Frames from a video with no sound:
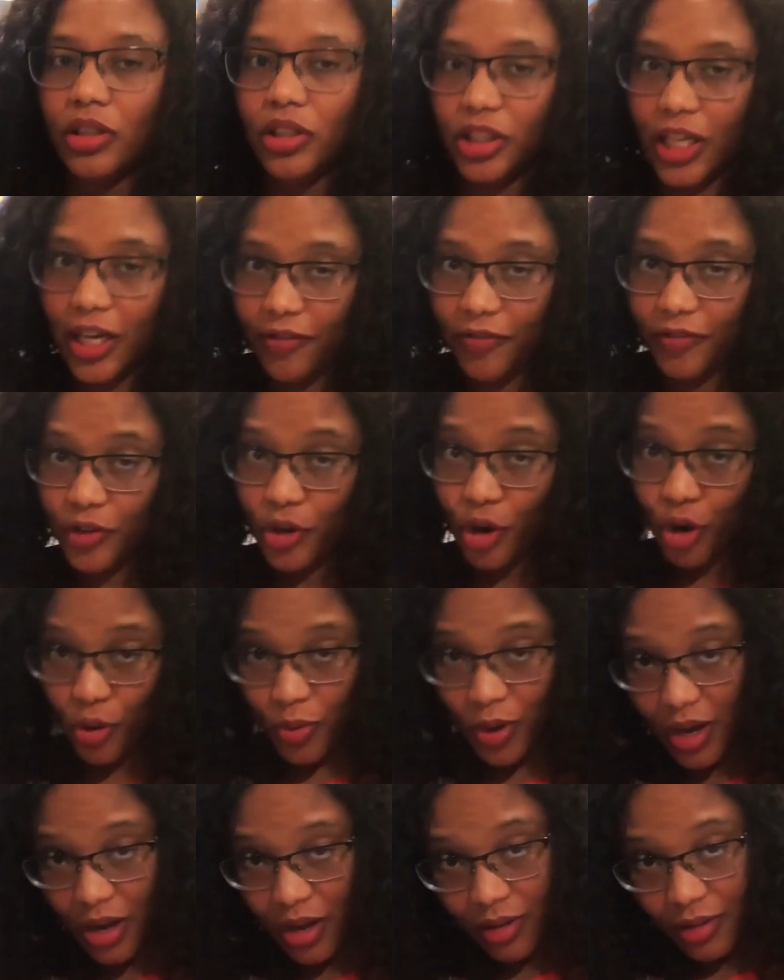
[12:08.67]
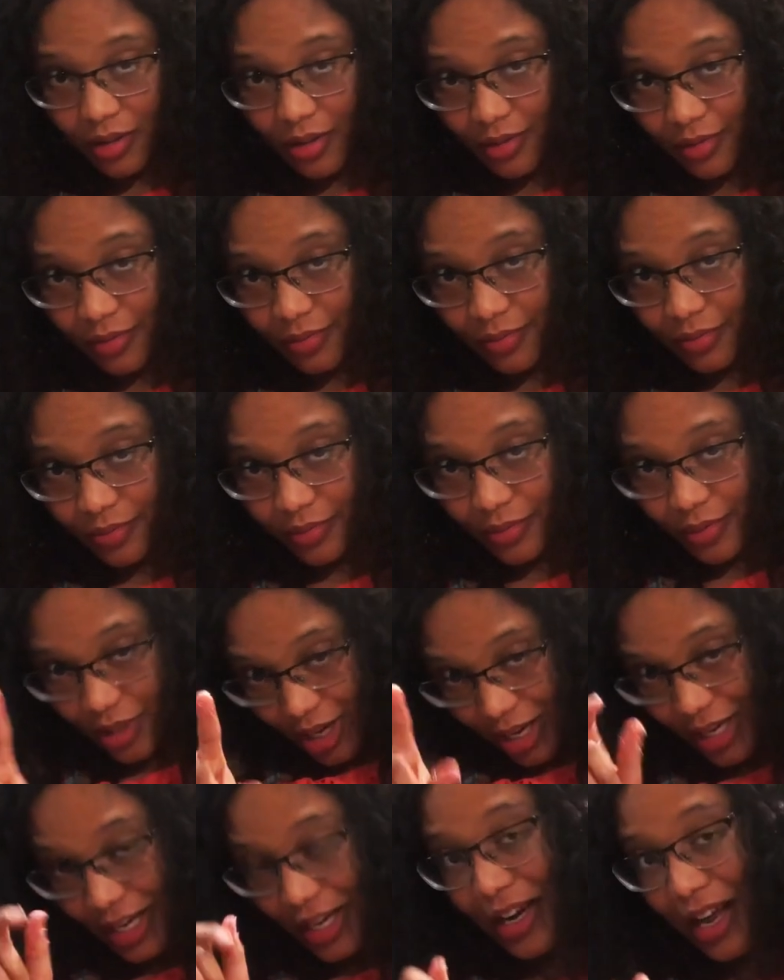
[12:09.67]
Chef Noel
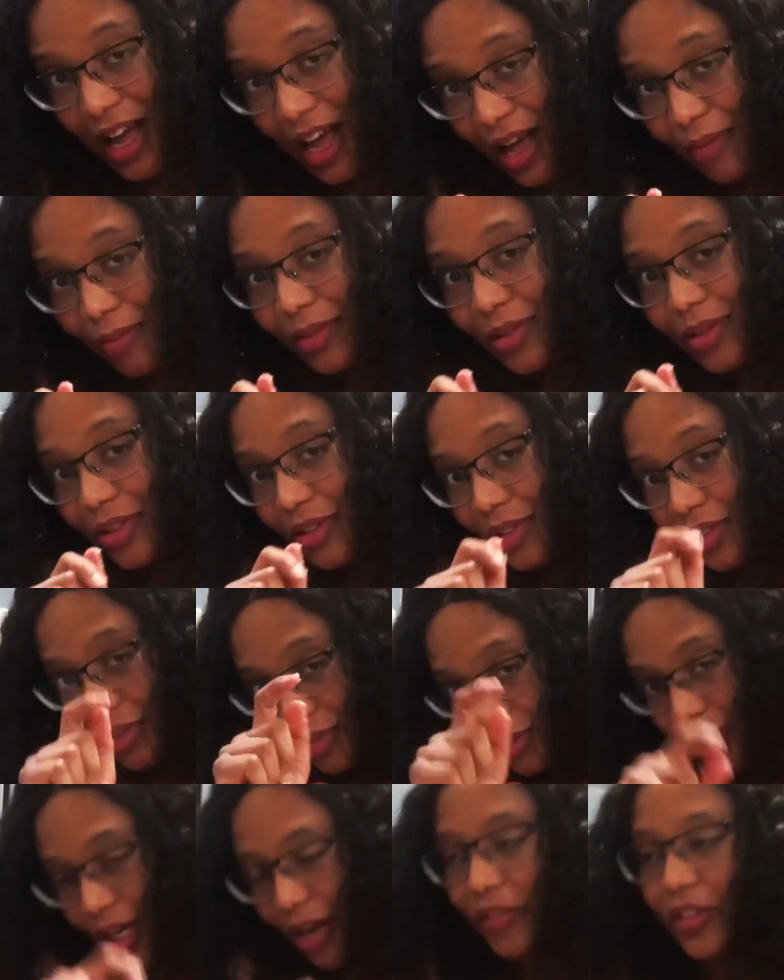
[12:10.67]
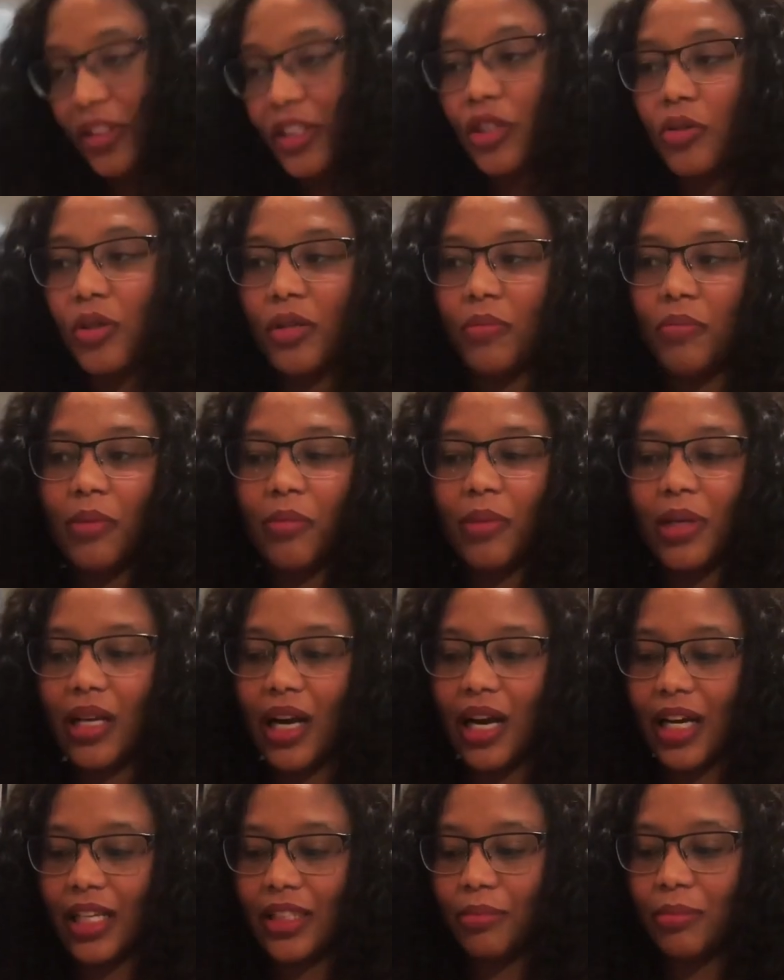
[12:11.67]
Cunningham, you have to stay with me
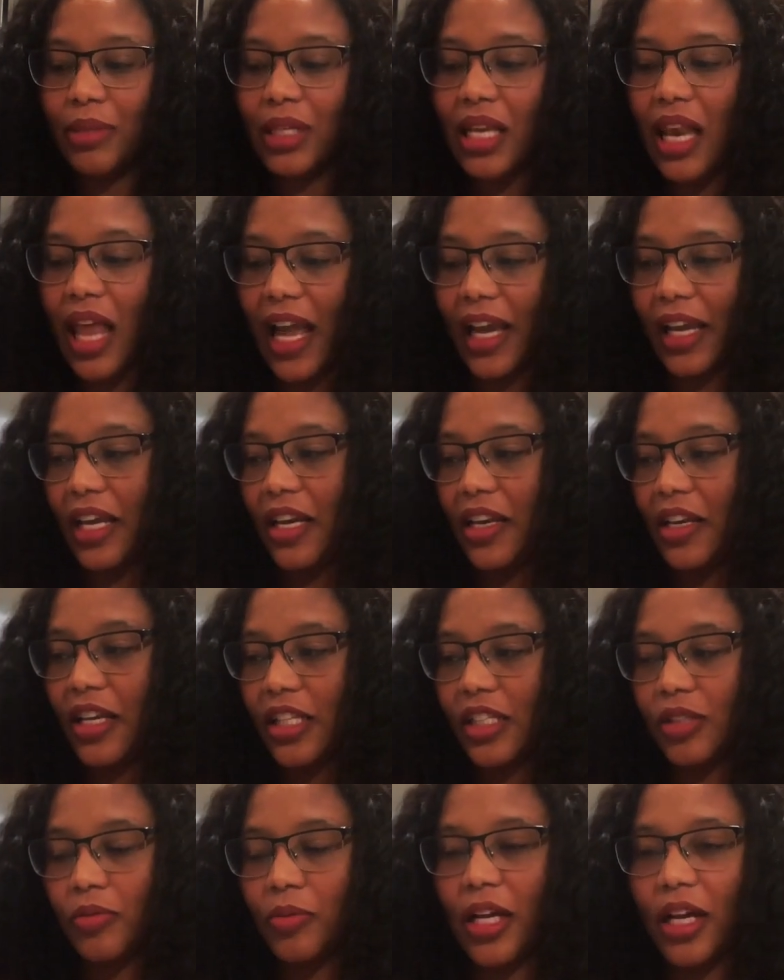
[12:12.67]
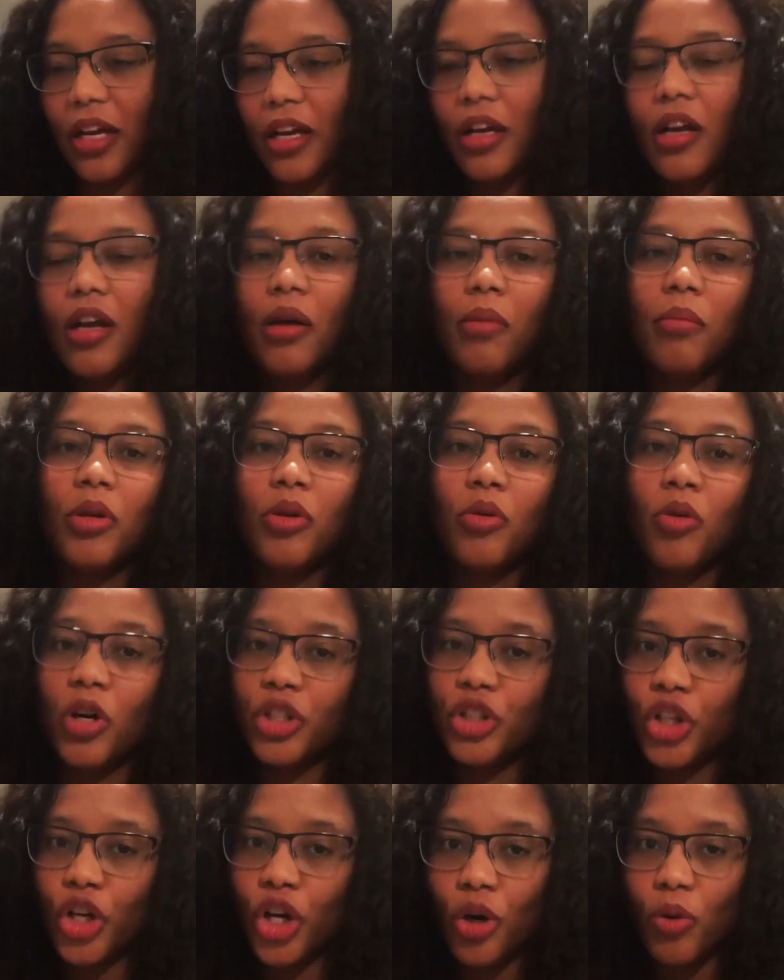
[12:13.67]
because me like it this way. Me know
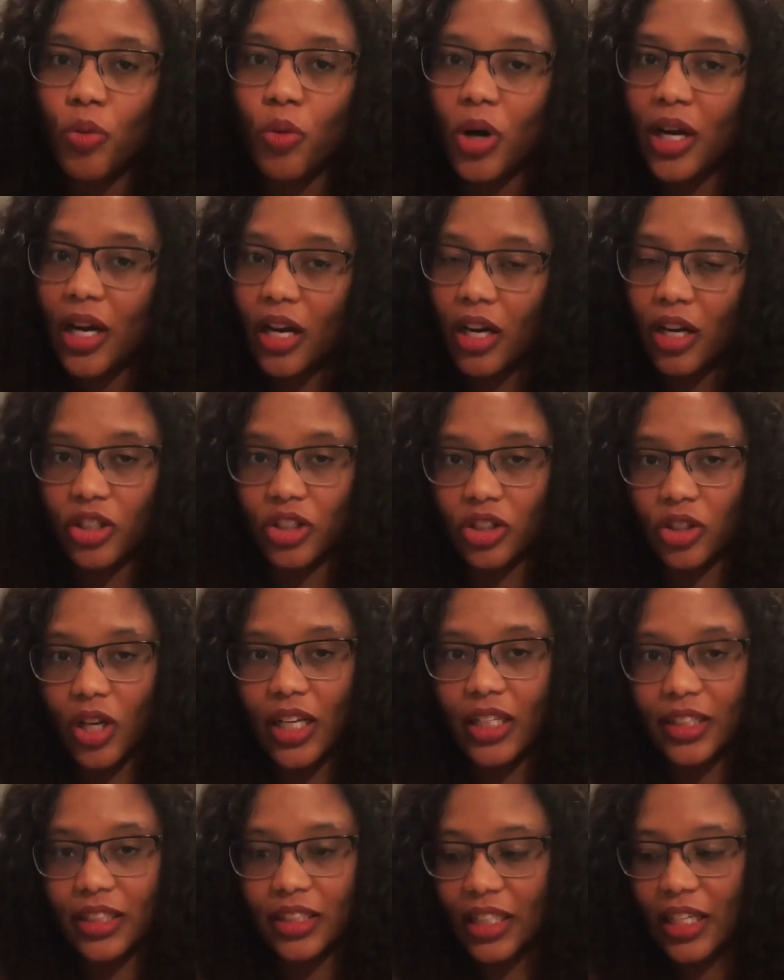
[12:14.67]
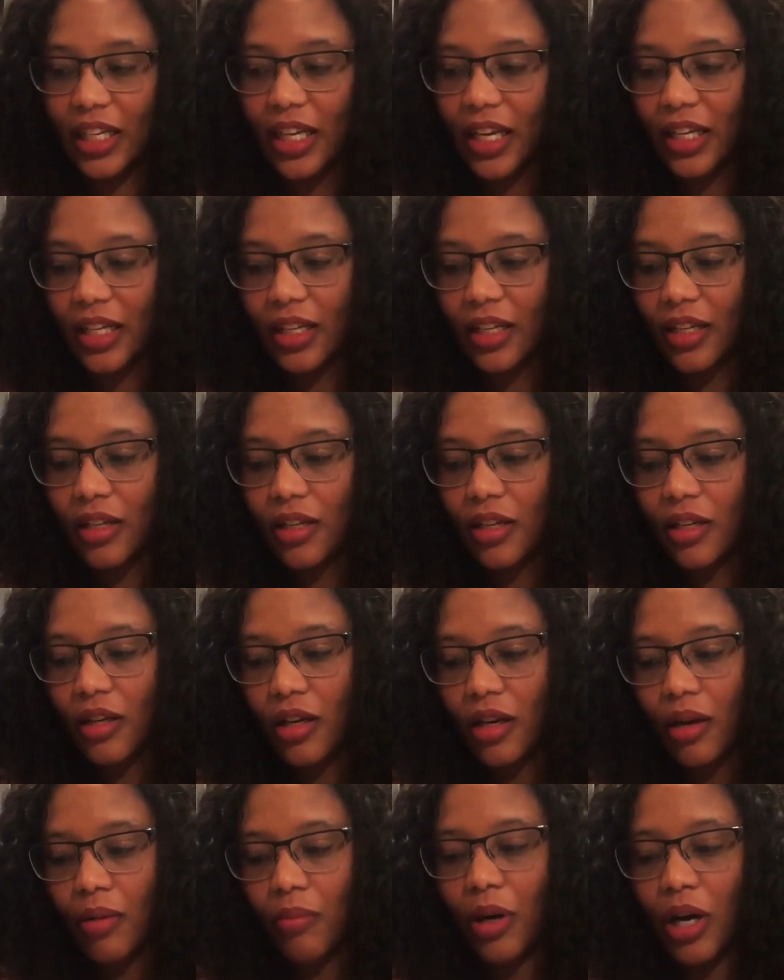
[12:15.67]
you're one and a side steer,
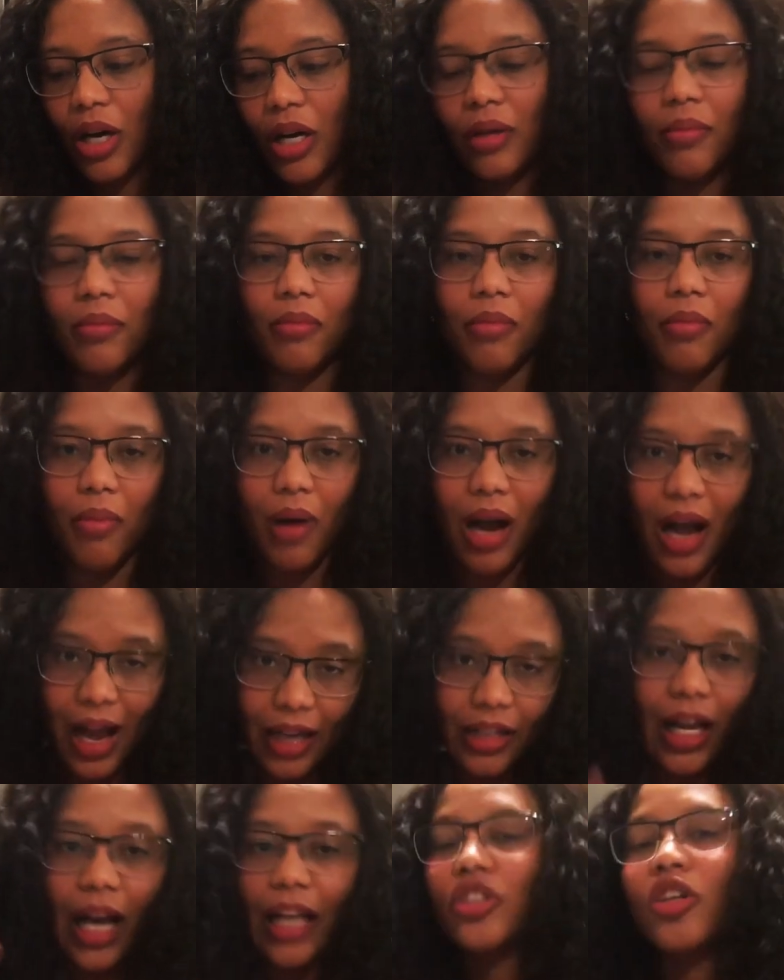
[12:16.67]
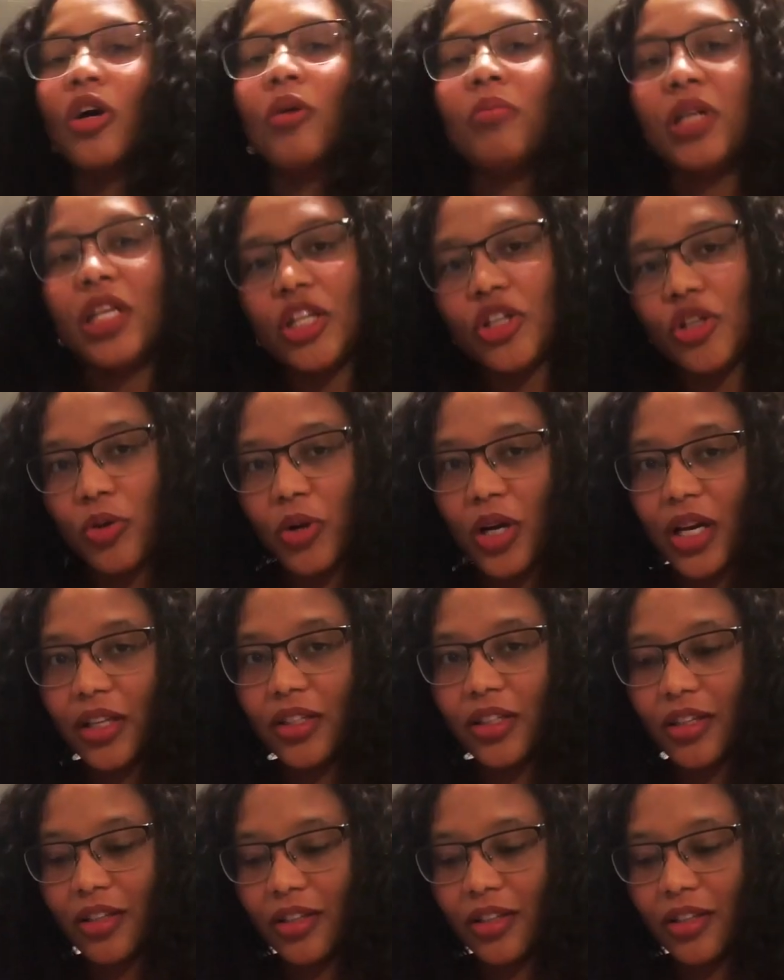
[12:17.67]
but I, saw me do it.